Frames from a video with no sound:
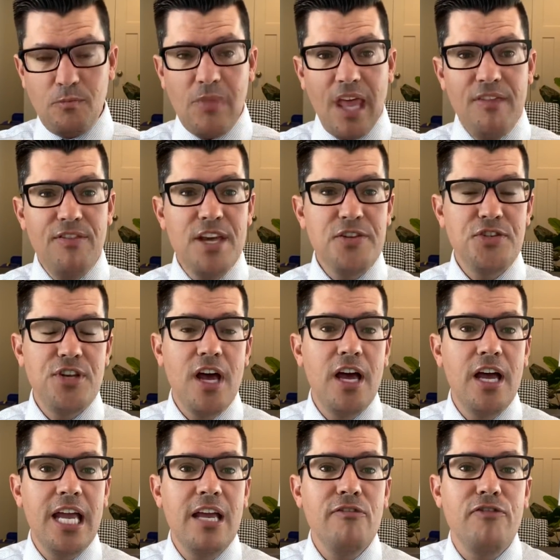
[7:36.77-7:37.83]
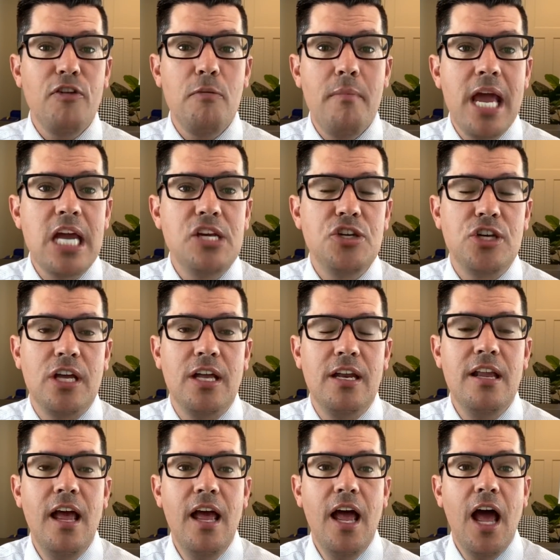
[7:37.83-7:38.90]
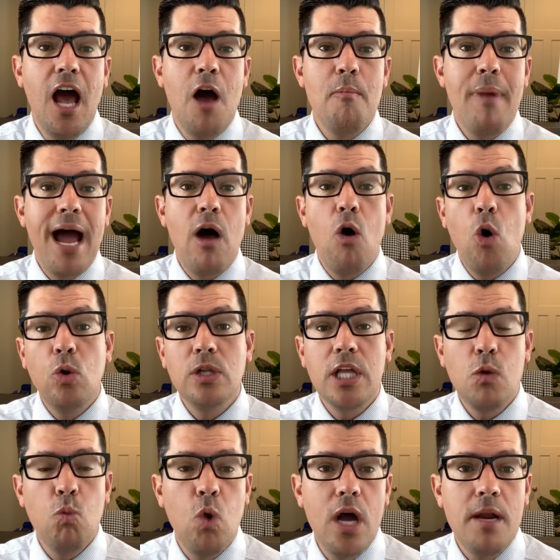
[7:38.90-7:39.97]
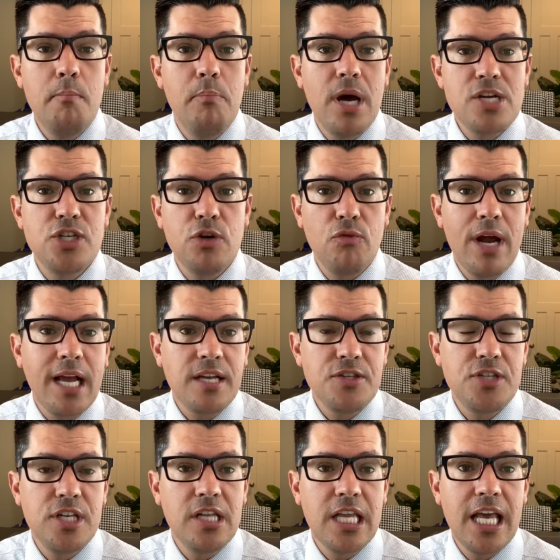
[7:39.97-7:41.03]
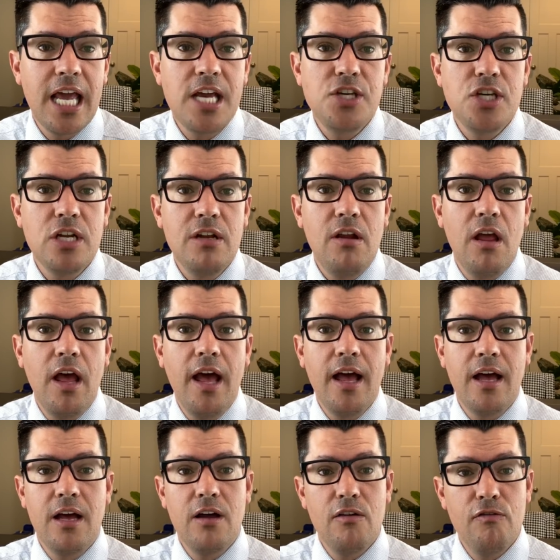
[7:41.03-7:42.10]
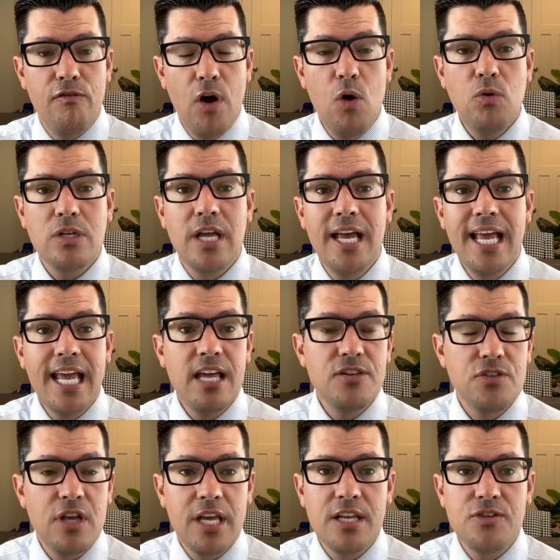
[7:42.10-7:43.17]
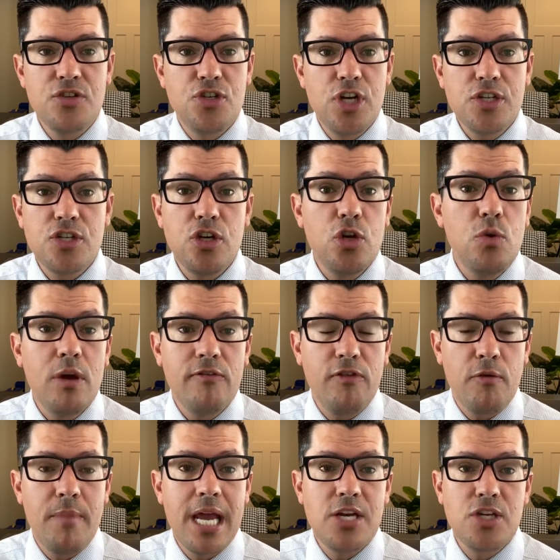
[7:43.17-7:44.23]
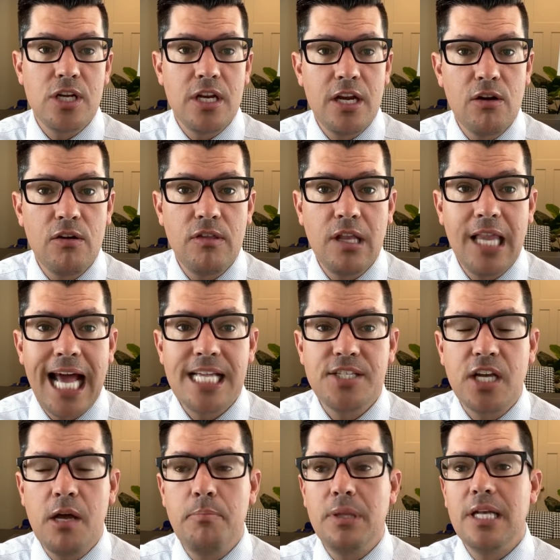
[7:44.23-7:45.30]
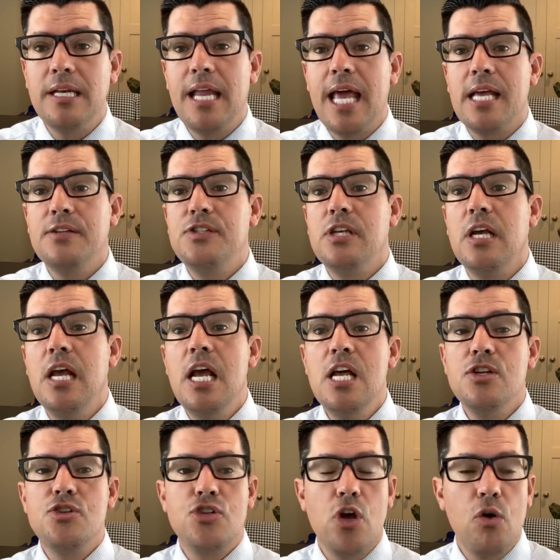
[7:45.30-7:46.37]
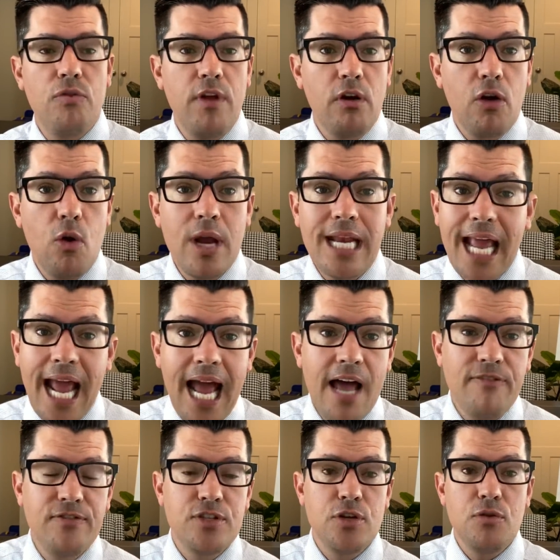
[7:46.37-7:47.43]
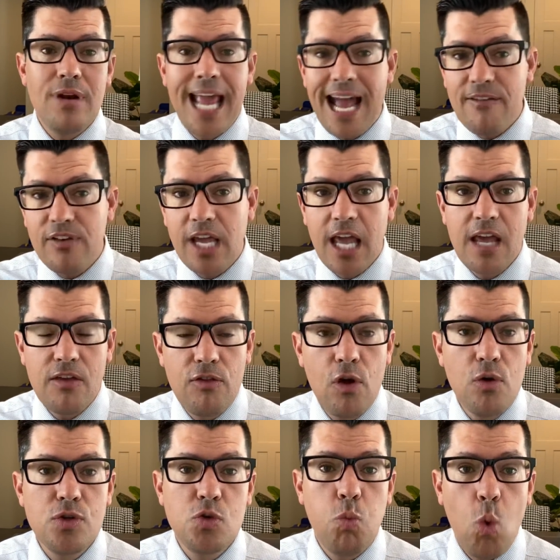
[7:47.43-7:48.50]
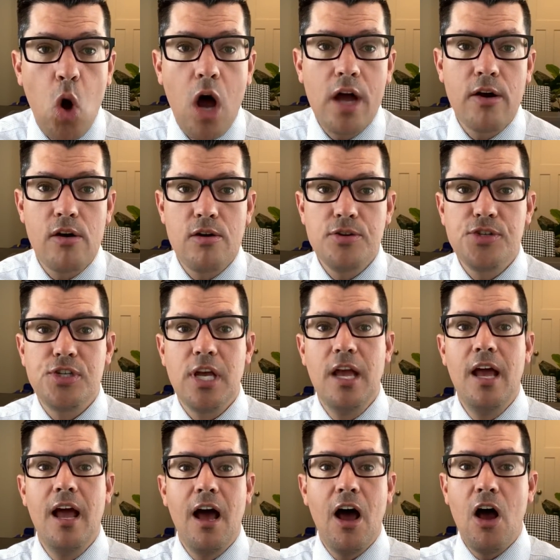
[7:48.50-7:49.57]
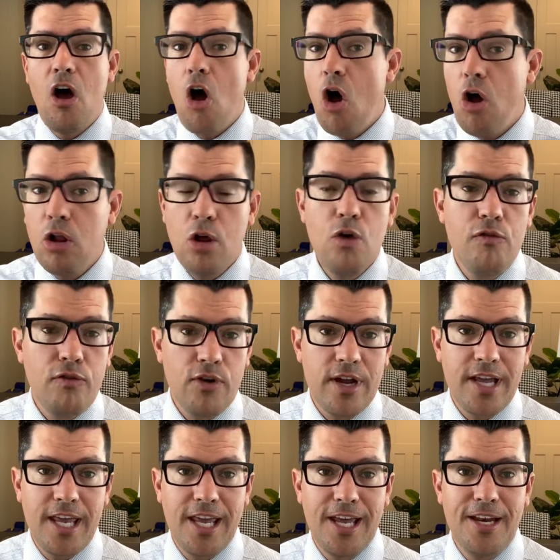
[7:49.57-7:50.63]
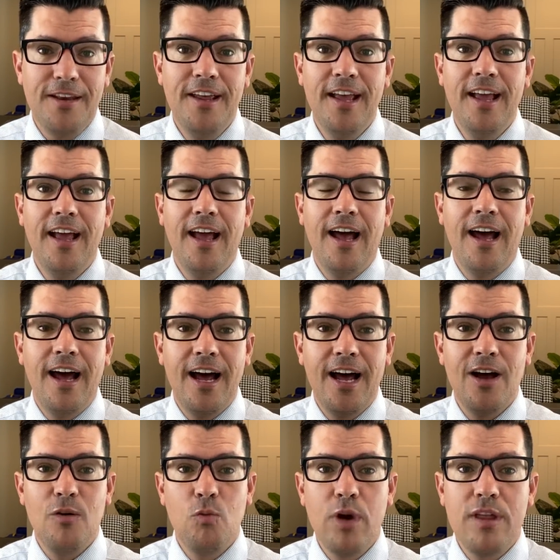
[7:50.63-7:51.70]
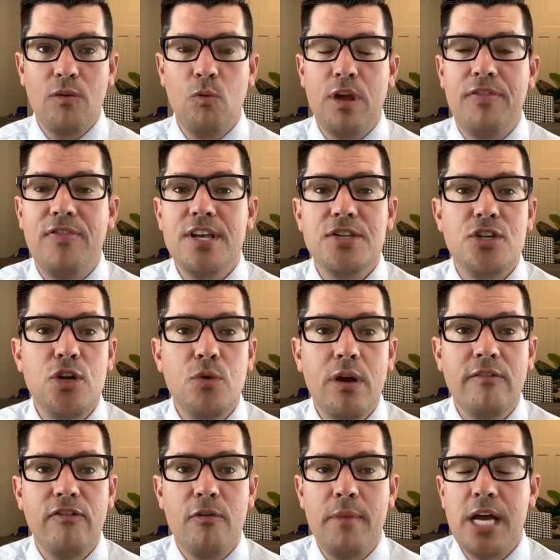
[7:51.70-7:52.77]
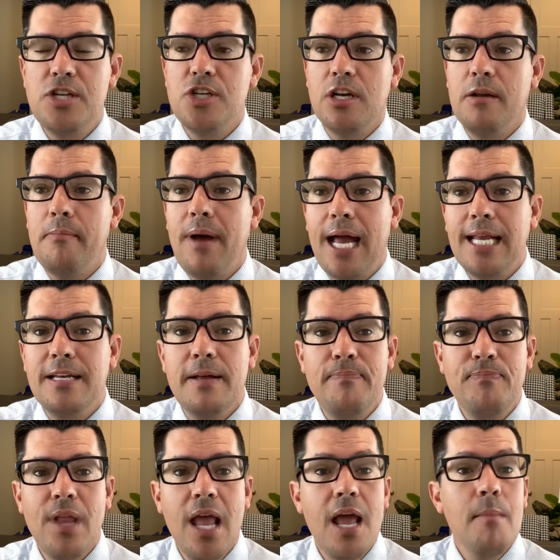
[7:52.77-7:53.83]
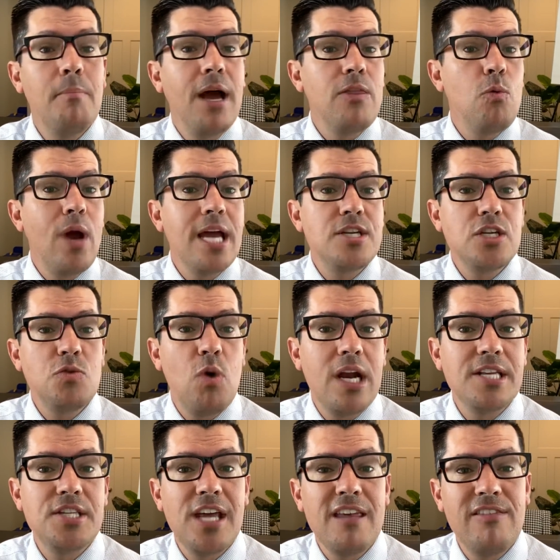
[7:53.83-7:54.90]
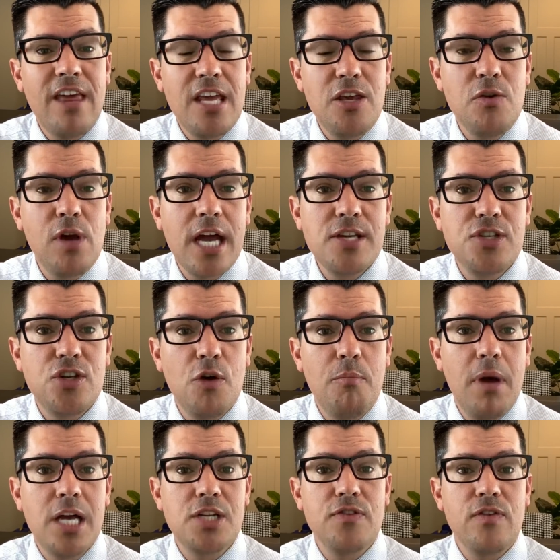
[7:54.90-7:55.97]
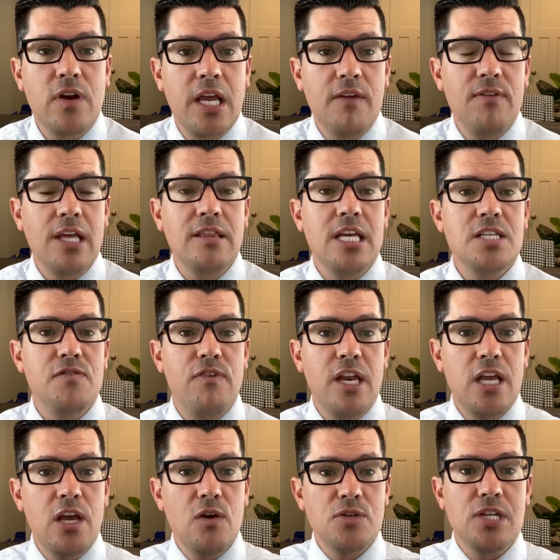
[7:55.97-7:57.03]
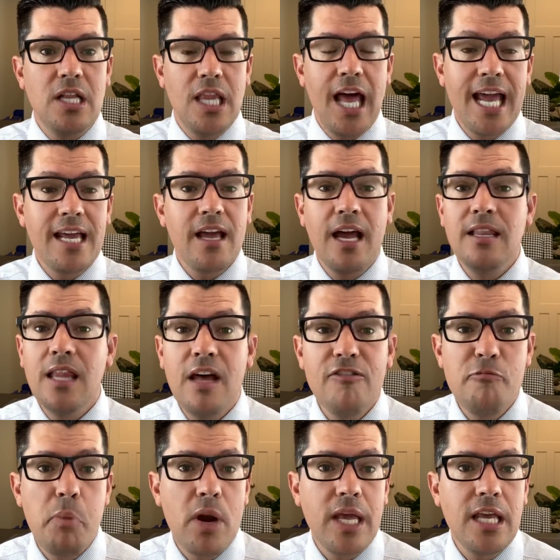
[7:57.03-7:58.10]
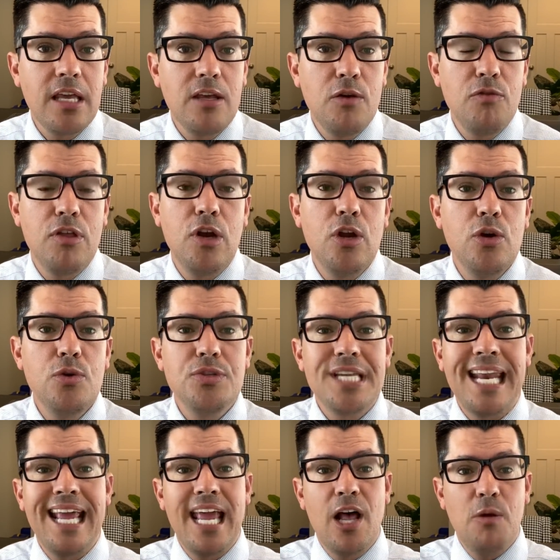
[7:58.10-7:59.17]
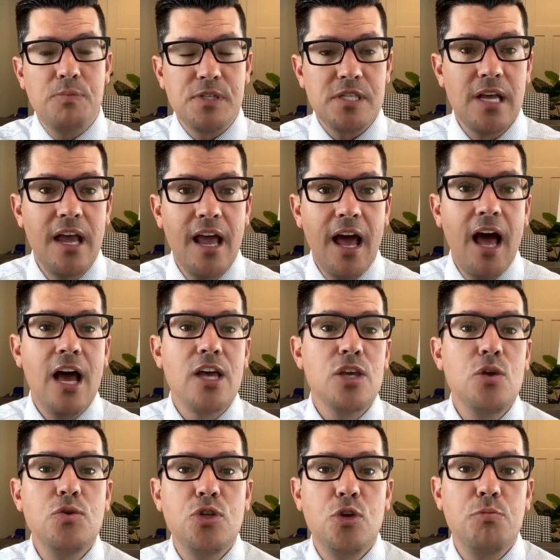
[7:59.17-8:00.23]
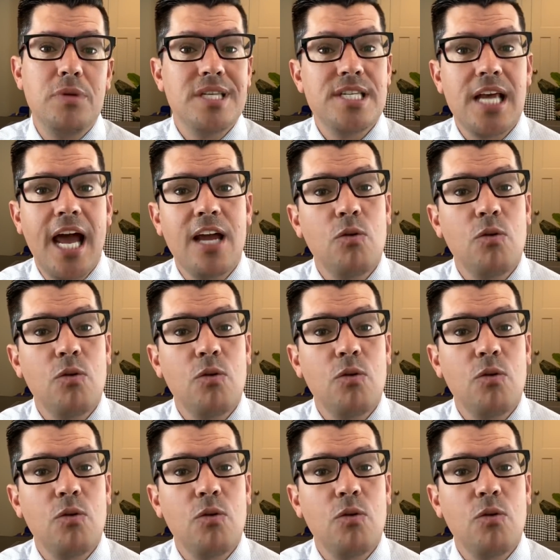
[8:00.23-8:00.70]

this uh, information about only one budget reconciliation uh, vote is, is just new information here in the last couple of days. So they're going to have to navigate those waters uh, all over again, Uh, with, with this new information in mind. By the way, I just want to say thank you guys so much for giving these videos a like. I love bringing you the news, and it helps uh, YouTube decide